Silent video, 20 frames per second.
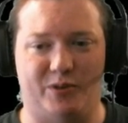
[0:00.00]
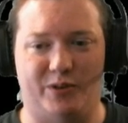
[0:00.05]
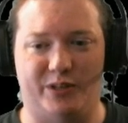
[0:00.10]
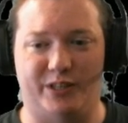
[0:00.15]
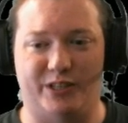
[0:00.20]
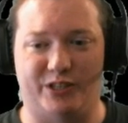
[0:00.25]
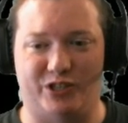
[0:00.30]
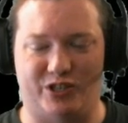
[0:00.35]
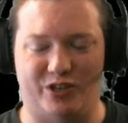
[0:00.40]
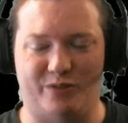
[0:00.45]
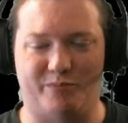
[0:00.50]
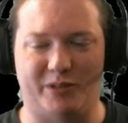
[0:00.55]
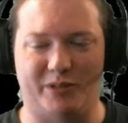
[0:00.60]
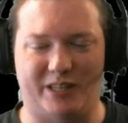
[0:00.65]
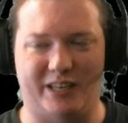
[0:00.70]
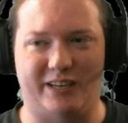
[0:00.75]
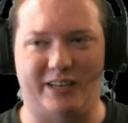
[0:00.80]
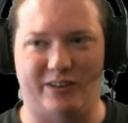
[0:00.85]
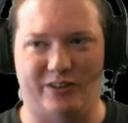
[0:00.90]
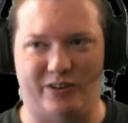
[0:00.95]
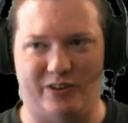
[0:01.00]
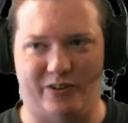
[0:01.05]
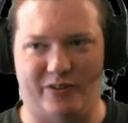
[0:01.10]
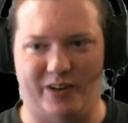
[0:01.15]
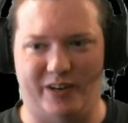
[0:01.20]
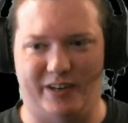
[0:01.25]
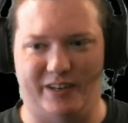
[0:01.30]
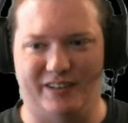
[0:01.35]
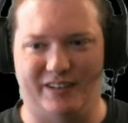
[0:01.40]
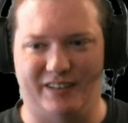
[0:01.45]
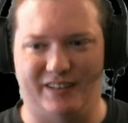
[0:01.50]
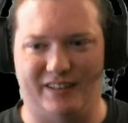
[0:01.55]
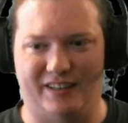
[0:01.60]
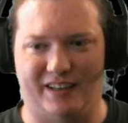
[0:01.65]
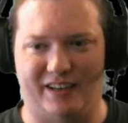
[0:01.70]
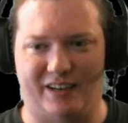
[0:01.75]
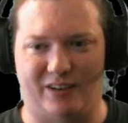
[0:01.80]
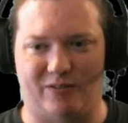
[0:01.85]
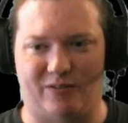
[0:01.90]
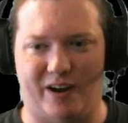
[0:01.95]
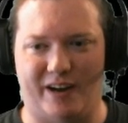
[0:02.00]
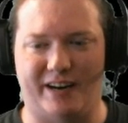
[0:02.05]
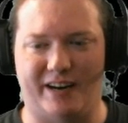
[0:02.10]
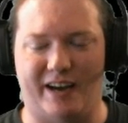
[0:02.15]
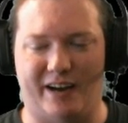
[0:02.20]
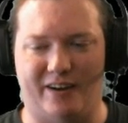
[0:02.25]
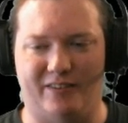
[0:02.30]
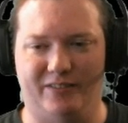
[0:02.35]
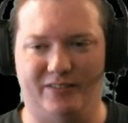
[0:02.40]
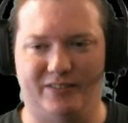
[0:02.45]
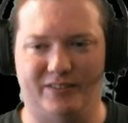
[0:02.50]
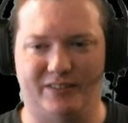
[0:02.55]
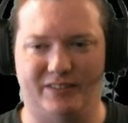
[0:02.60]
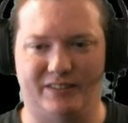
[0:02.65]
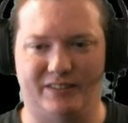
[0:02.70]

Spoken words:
doing the stupid thing you're doing, like right now.